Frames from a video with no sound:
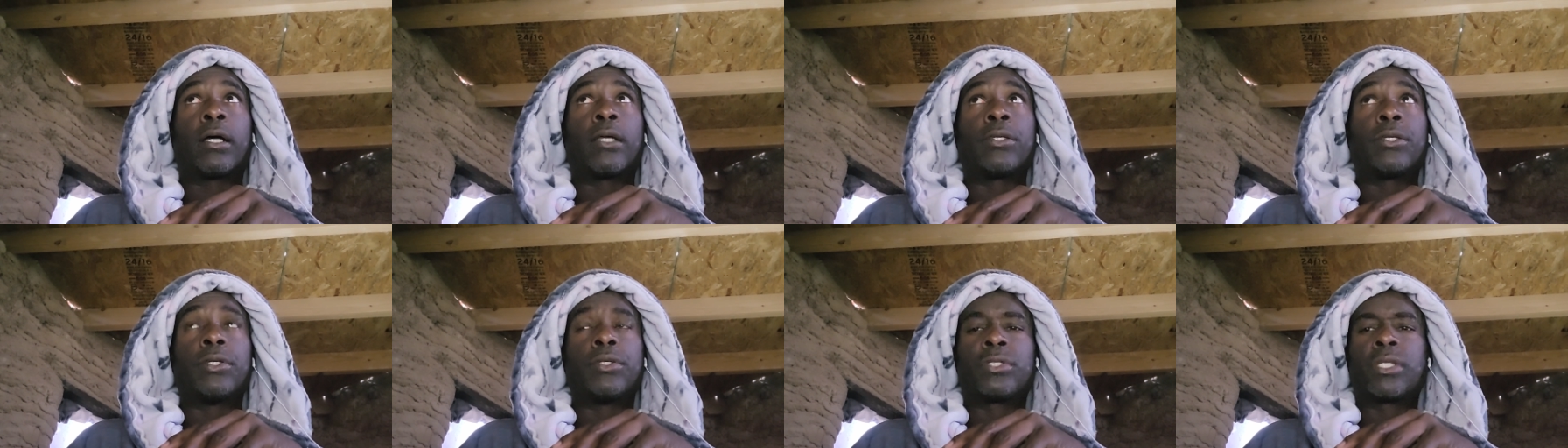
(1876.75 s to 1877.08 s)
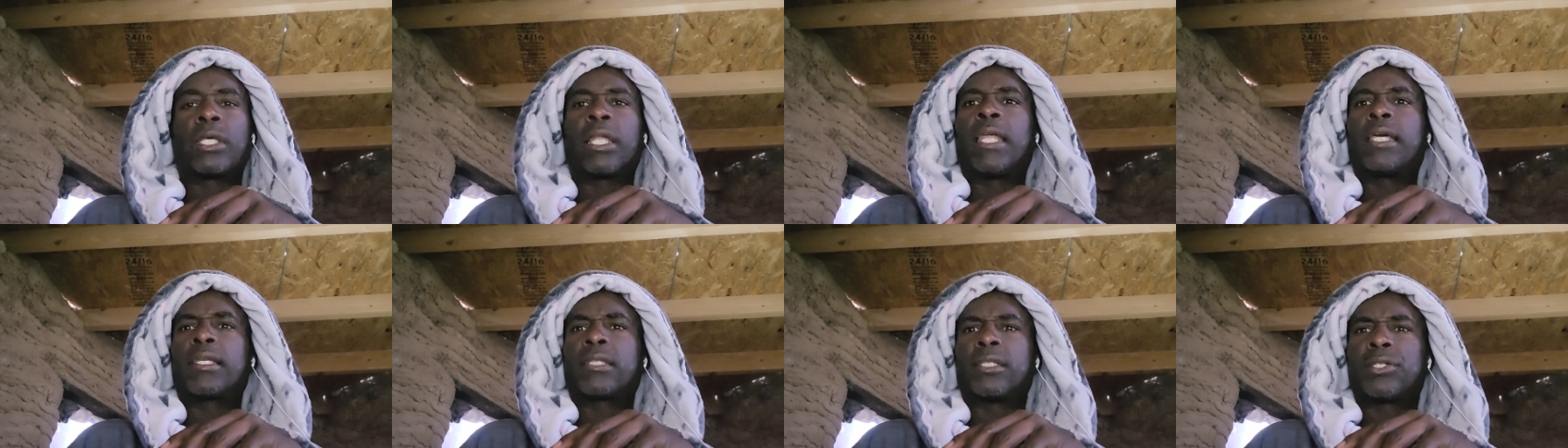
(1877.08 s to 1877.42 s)

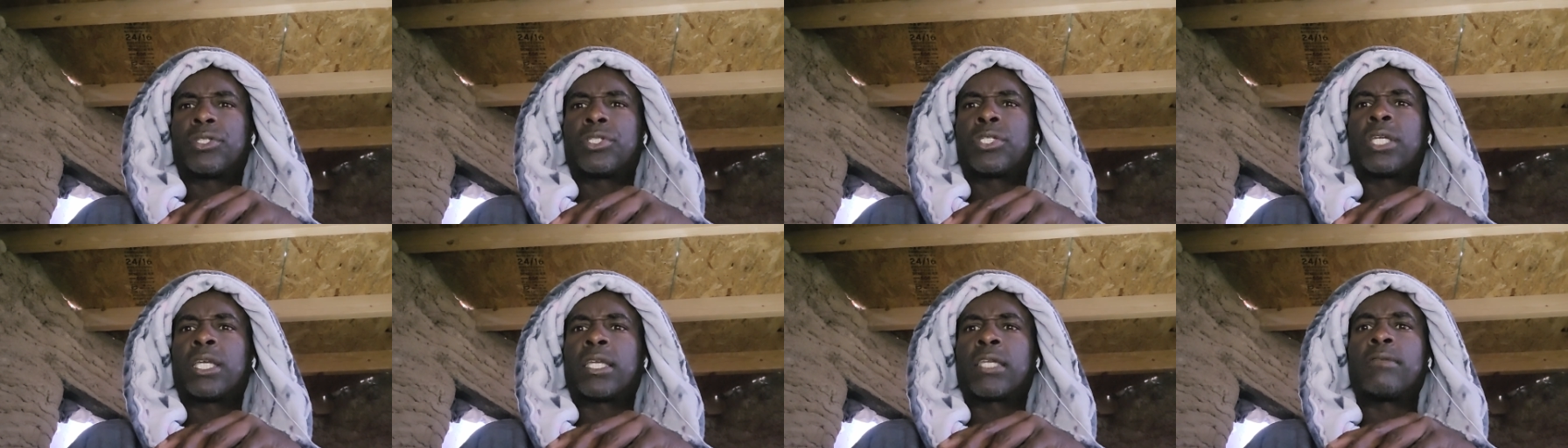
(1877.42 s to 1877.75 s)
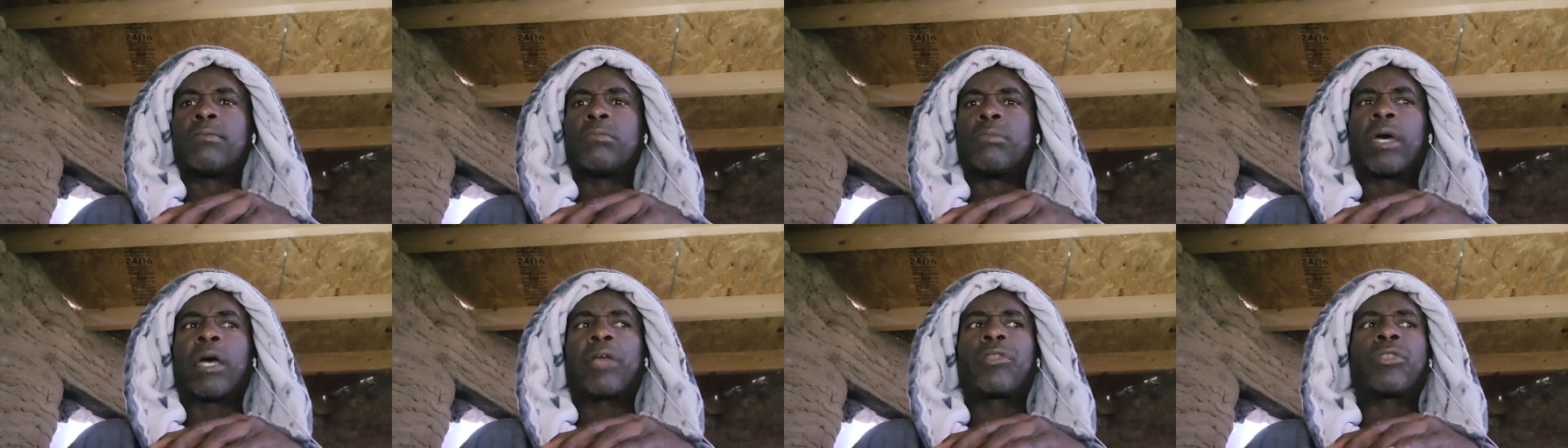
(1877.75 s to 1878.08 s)
Using, I like the
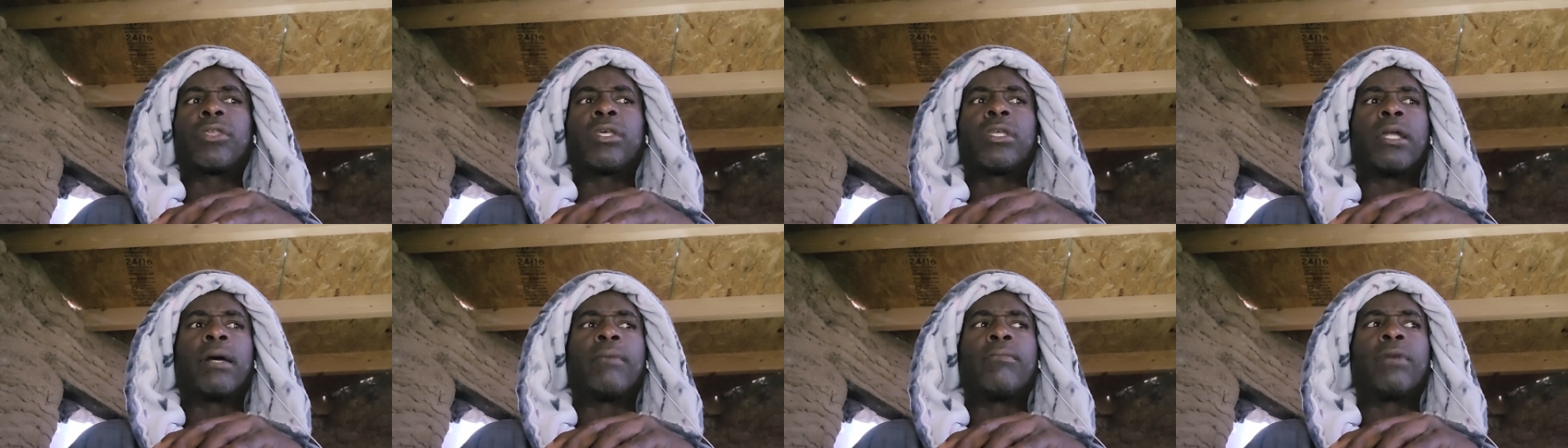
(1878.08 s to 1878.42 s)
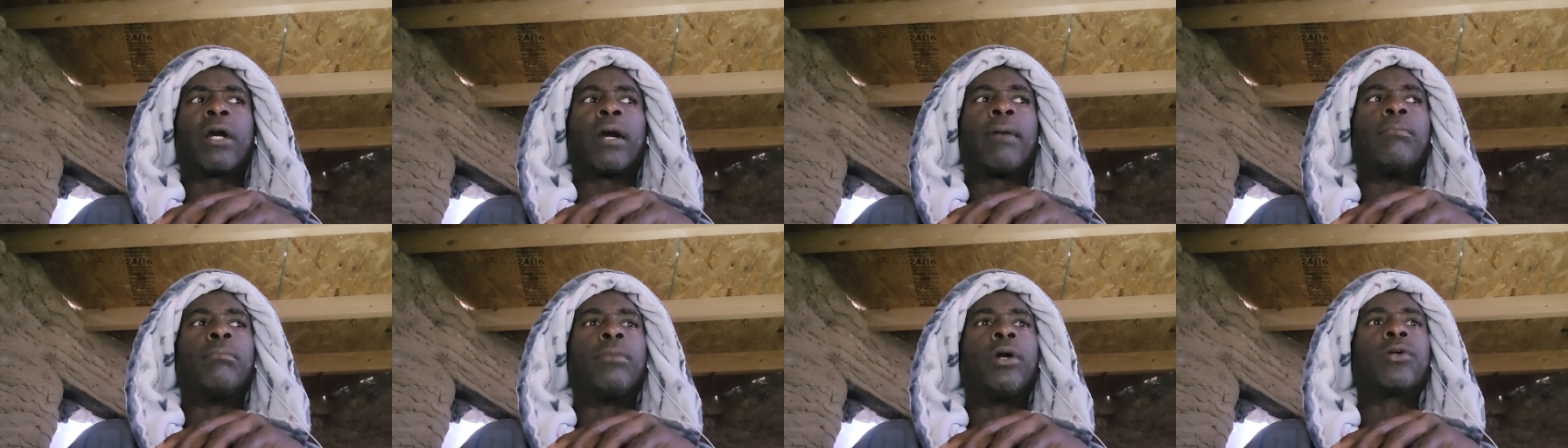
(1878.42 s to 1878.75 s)
chicken method.
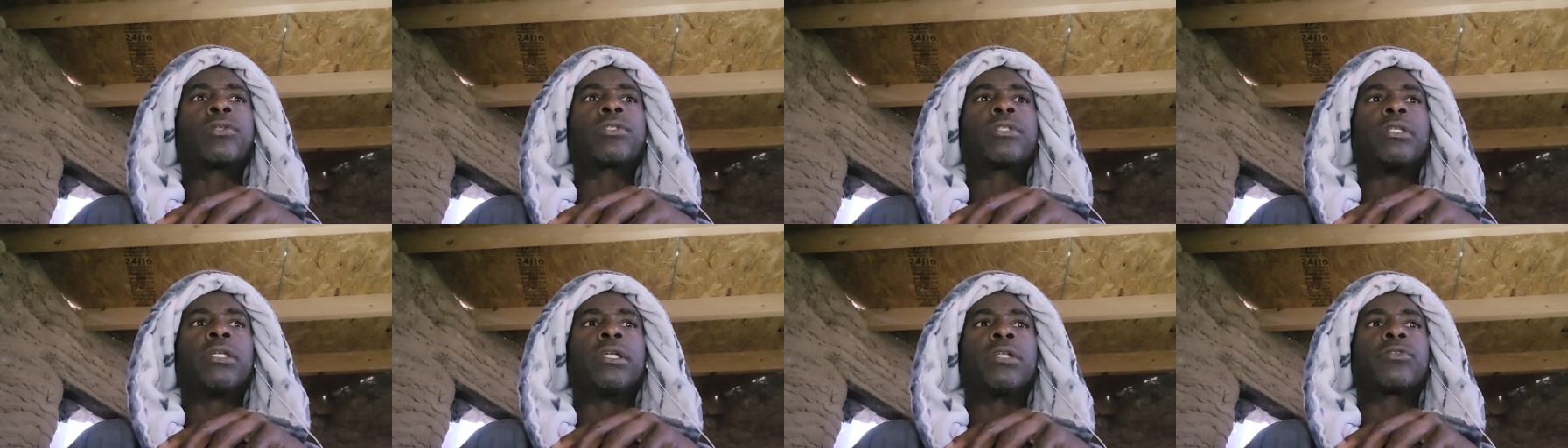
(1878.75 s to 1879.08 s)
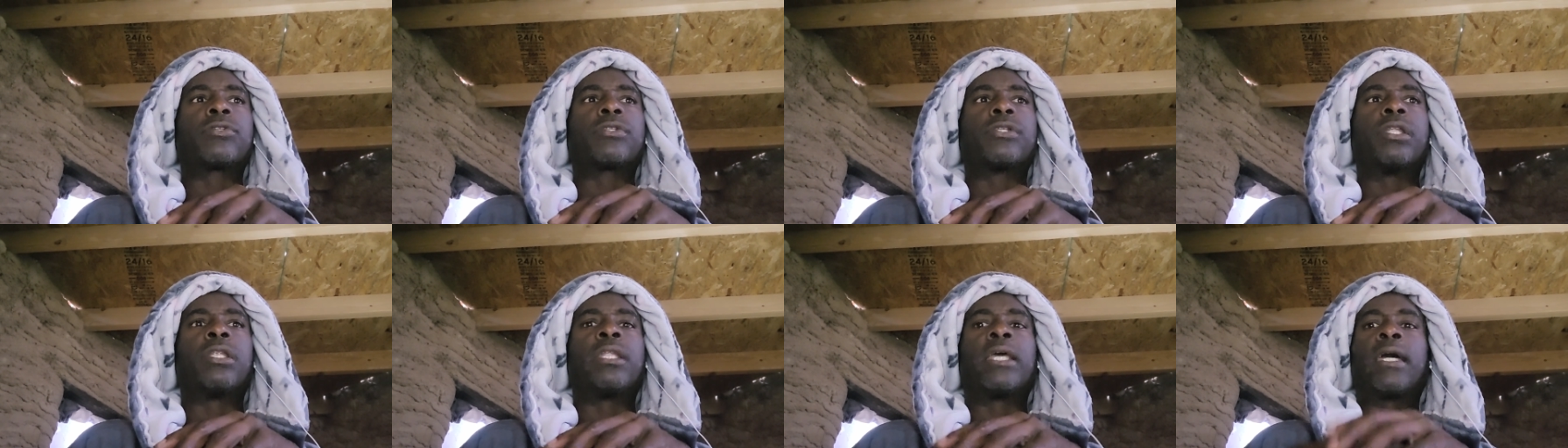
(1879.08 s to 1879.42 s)
I'm mostly
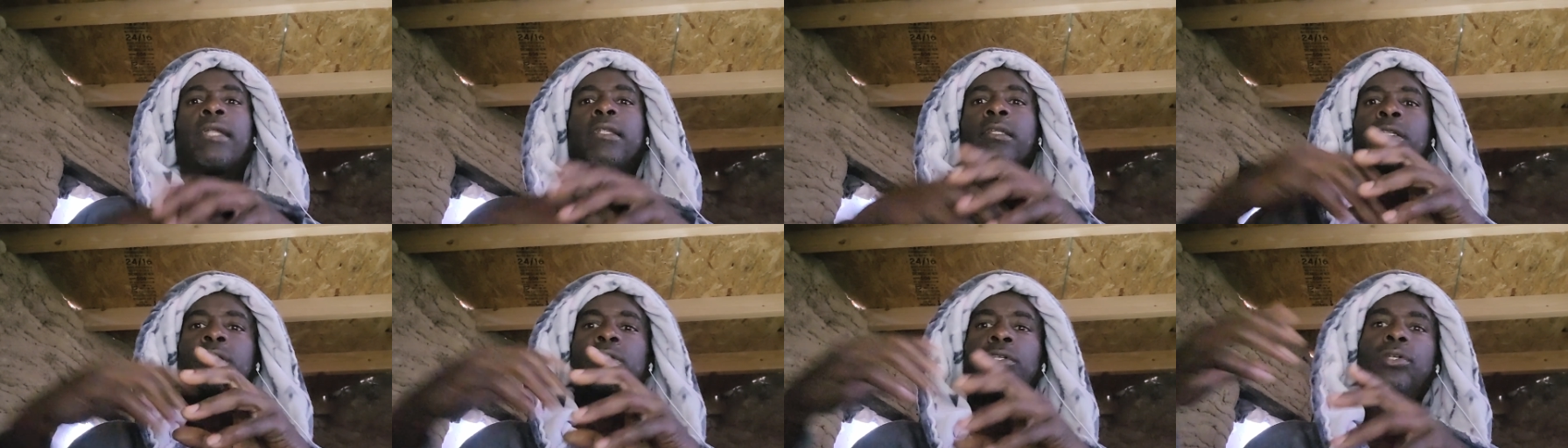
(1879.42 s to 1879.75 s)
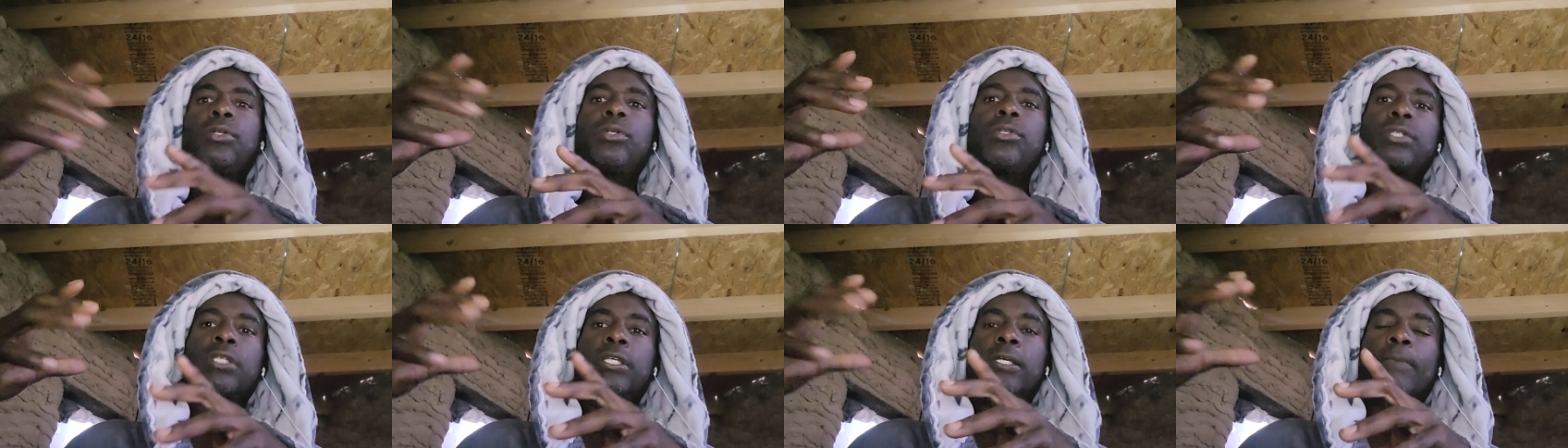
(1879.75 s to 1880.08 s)
interested in that, in
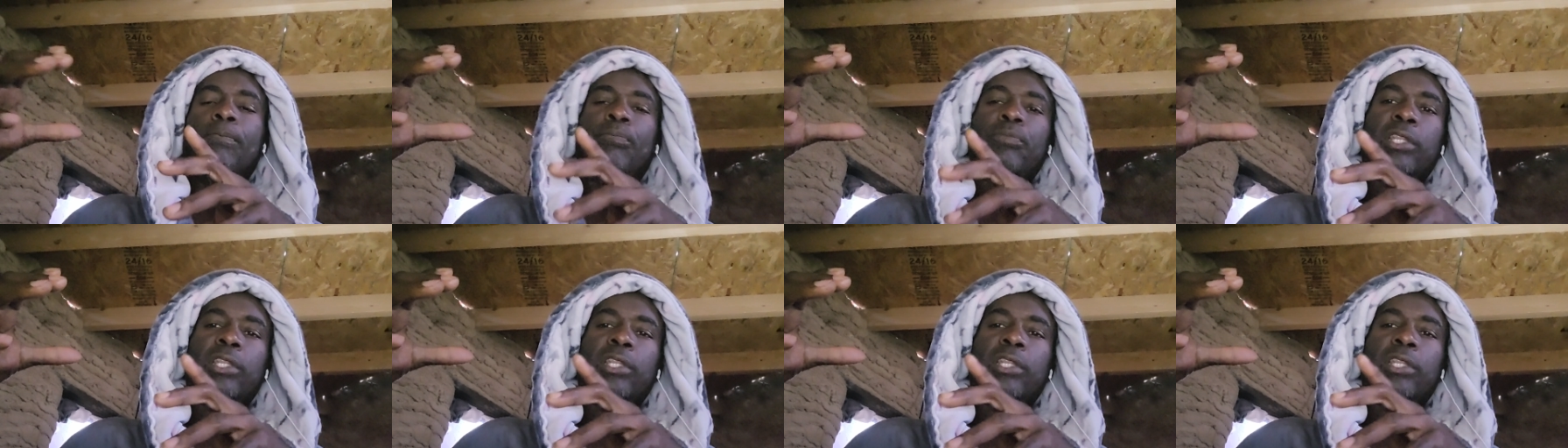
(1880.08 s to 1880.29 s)
using